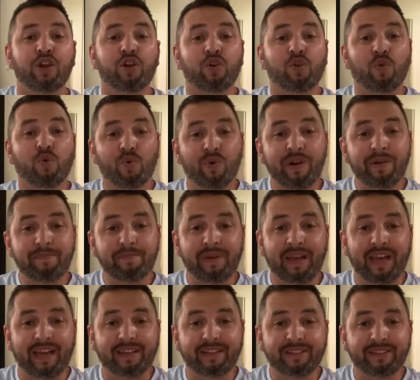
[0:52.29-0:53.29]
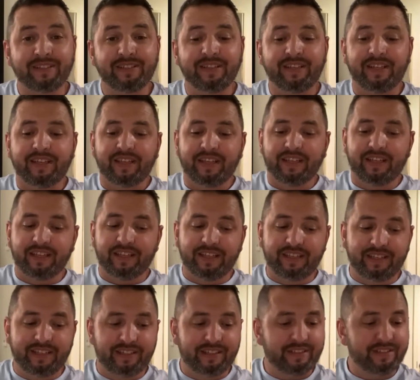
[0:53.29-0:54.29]
Grypmat
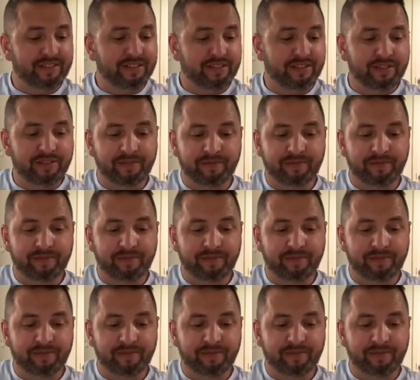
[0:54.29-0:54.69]
is